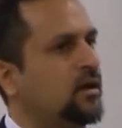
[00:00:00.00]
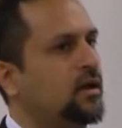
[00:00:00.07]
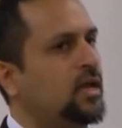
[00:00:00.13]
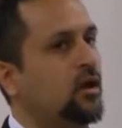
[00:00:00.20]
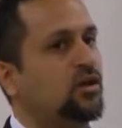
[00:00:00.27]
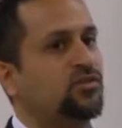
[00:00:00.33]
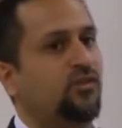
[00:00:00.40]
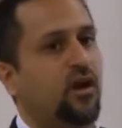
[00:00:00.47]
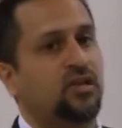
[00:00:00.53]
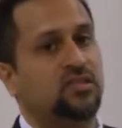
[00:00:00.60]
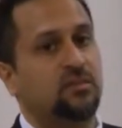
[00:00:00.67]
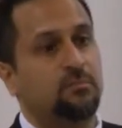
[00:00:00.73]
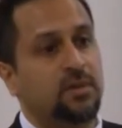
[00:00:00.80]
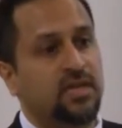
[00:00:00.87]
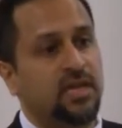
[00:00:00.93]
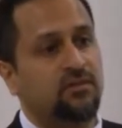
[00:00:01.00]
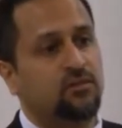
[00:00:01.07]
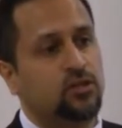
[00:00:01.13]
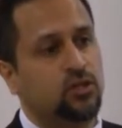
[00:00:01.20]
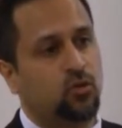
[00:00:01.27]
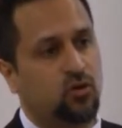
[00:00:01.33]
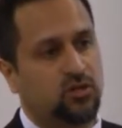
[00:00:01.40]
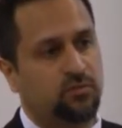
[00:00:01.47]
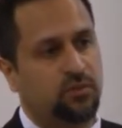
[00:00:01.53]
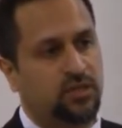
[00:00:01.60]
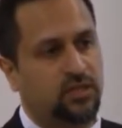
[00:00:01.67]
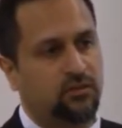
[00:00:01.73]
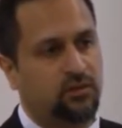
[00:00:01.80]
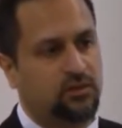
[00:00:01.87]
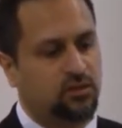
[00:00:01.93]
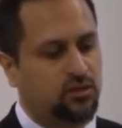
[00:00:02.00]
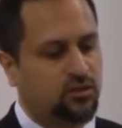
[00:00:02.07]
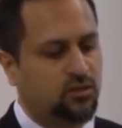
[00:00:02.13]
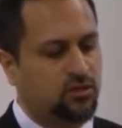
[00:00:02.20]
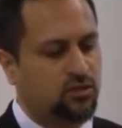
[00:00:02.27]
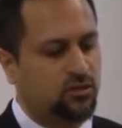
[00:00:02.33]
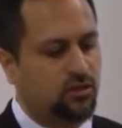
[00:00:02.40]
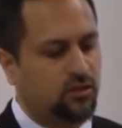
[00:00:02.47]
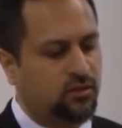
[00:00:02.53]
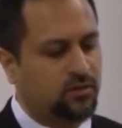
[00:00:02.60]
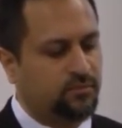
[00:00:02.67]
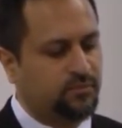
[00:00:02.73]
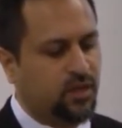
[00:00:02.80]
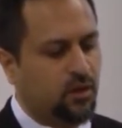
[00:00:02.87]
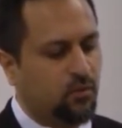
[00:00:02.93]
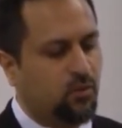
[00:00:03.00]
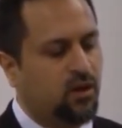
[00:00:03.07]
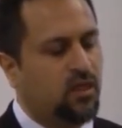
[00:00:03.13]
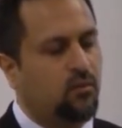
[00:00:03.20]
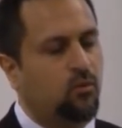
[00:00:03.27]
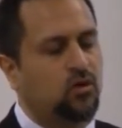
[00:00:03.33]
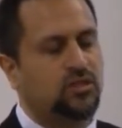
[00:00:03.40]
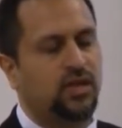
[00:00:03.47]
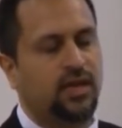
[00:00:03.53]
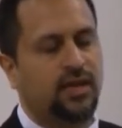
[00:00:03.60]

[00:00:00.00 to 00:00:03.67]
Now, as far as the medieval source material is concerned, one of the most